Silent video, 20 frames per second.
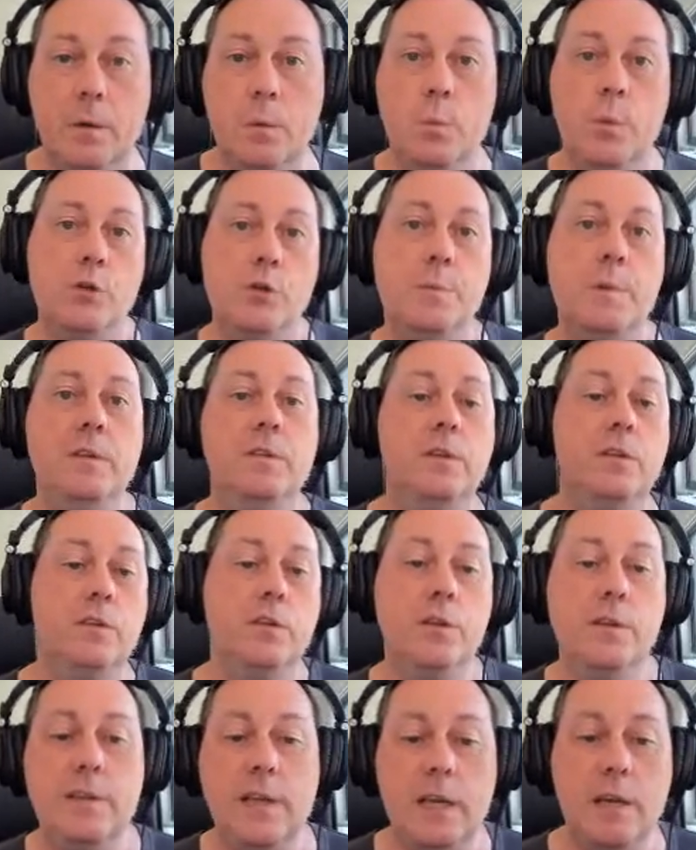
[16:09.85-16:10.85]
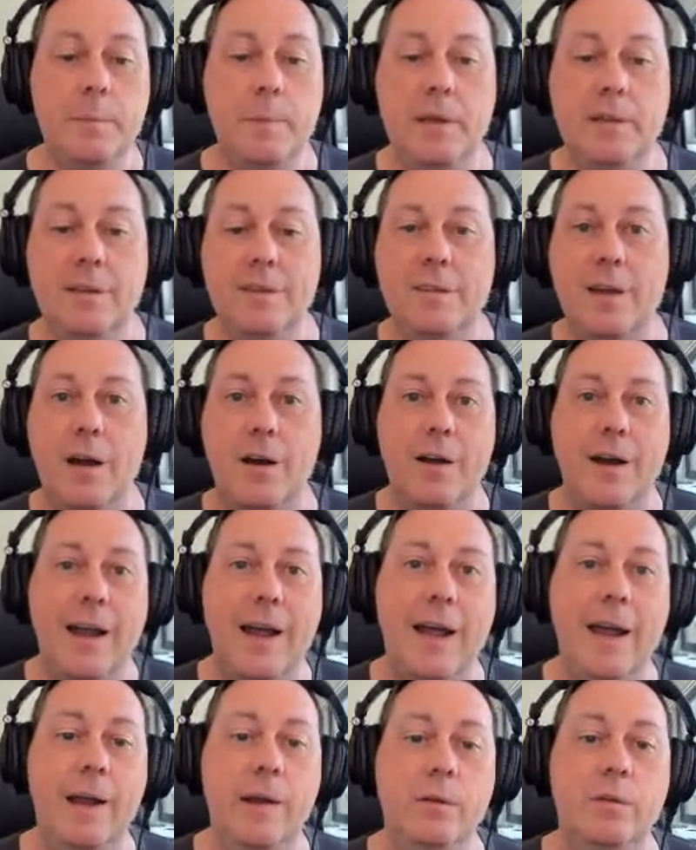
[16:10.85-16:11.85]
which means the two databases are
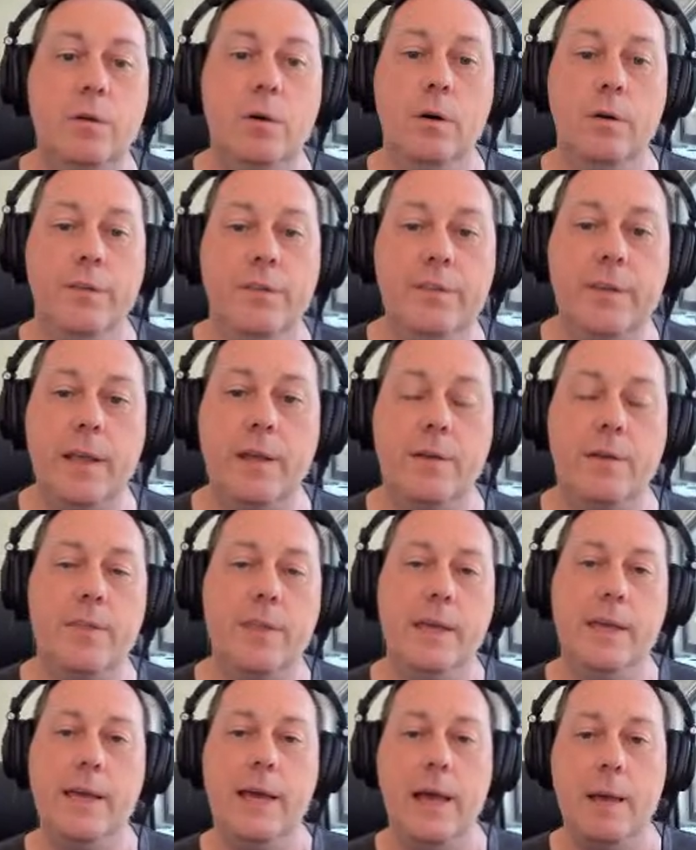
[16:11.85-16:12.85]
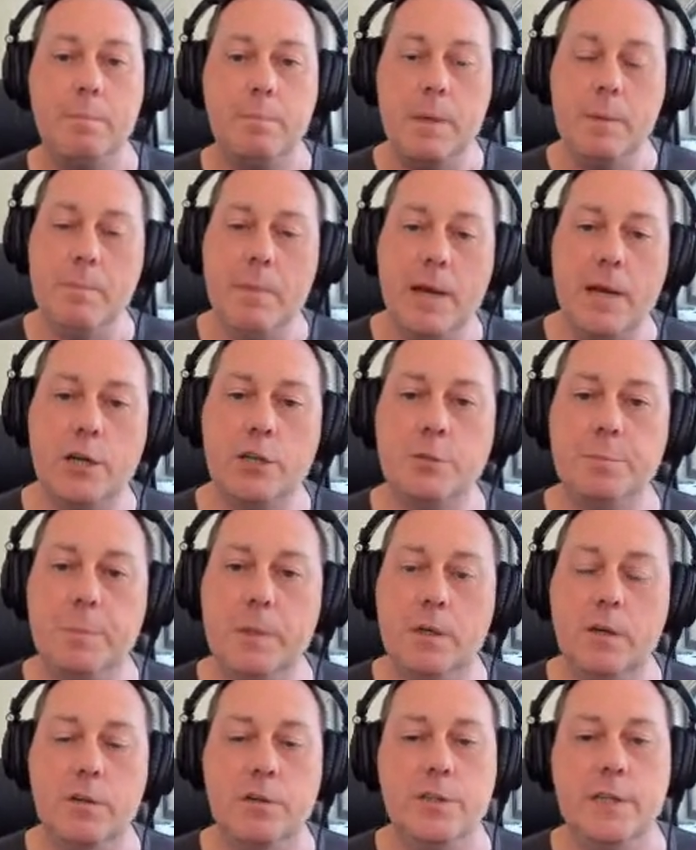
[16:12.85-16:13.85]
out of sync. They can't be merged
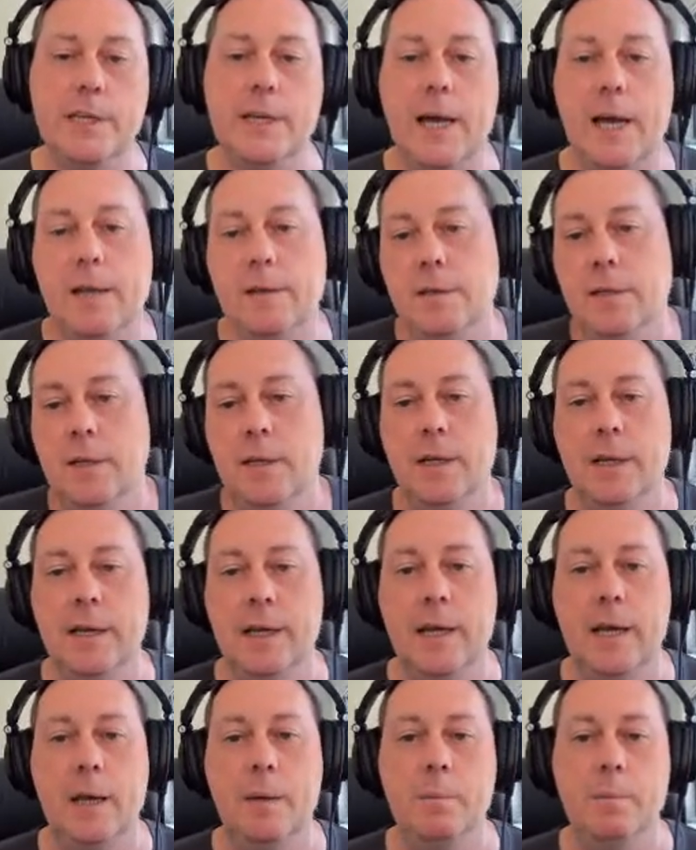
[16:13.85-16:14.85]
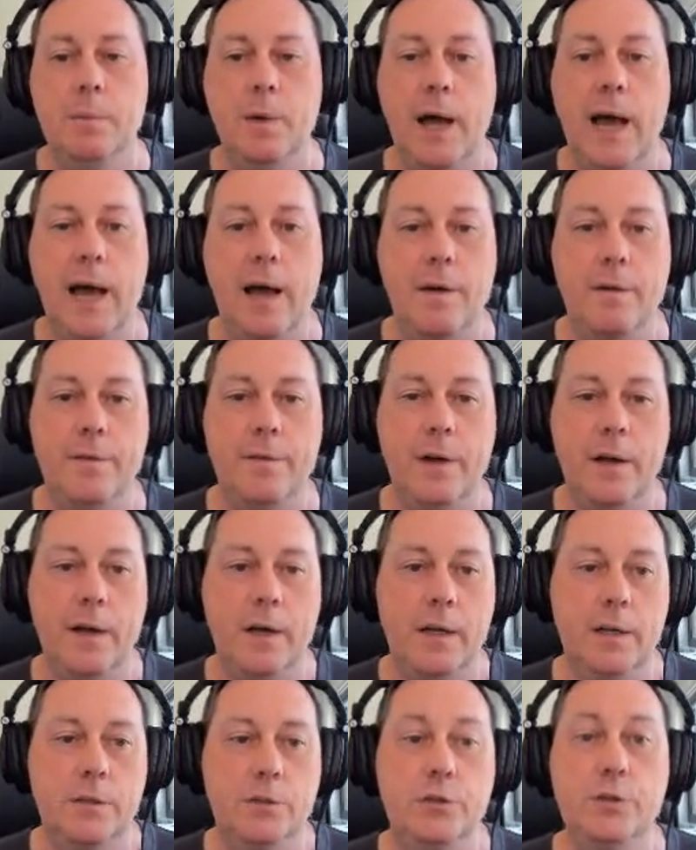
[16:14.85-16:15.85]
because you can't have
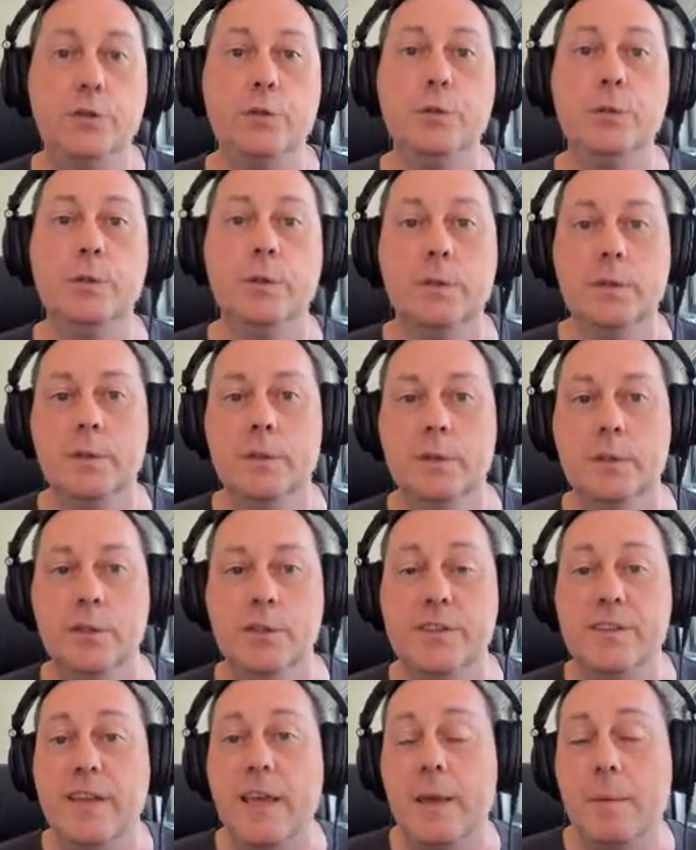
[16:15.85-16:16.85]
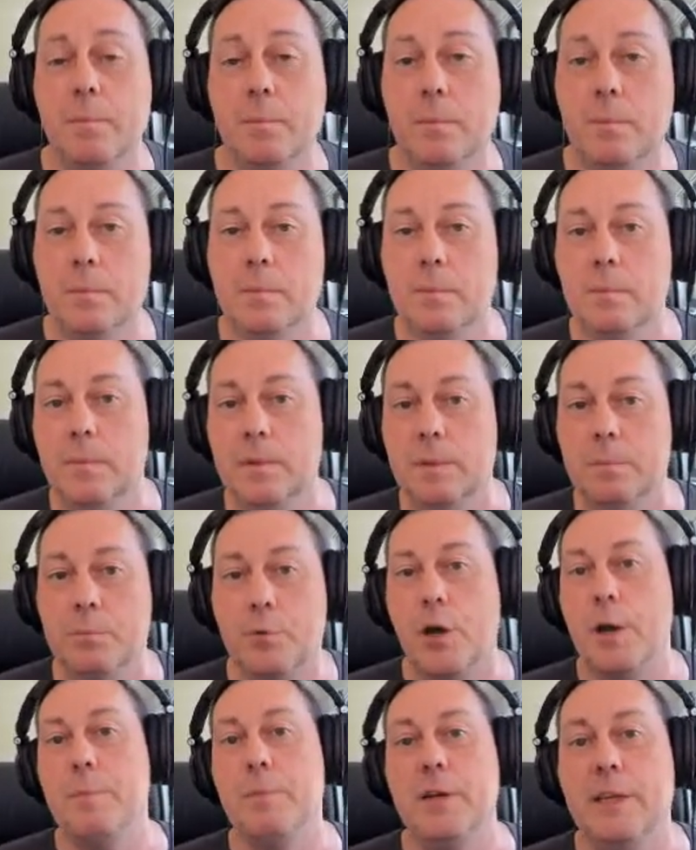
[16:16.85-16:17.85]
two same
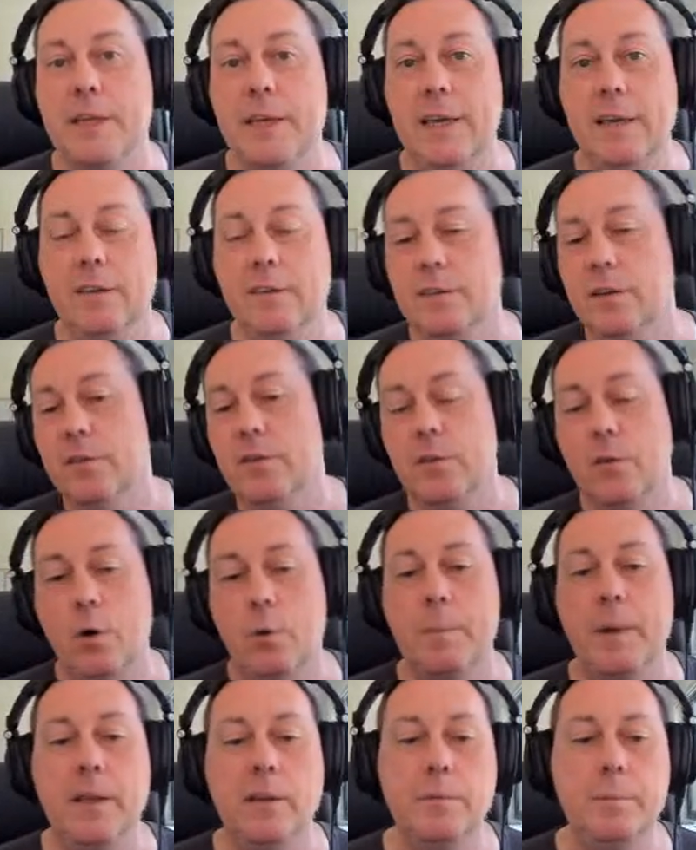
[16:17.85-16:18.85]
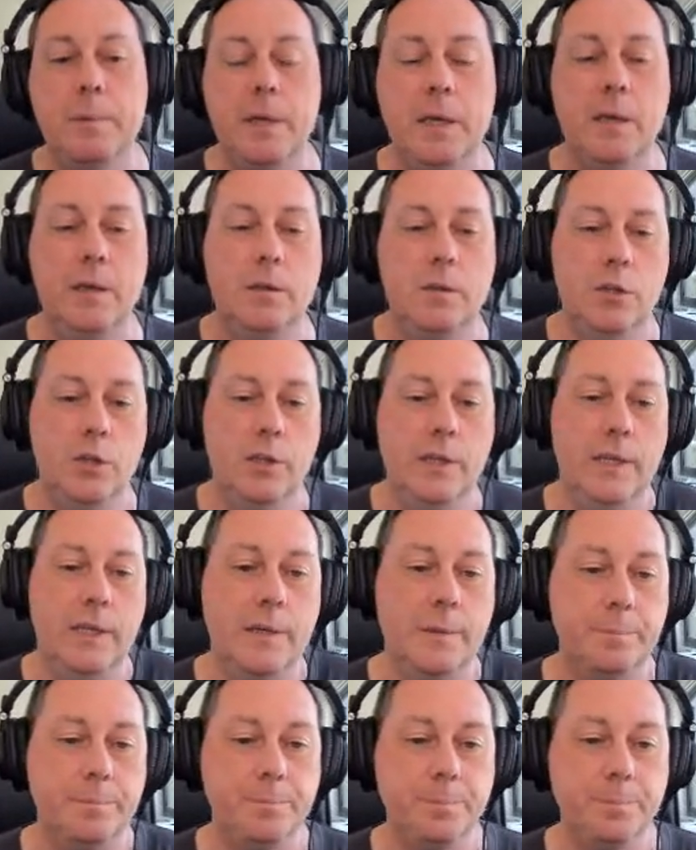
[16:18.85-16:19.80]
primary keys because they're all meant to be unique.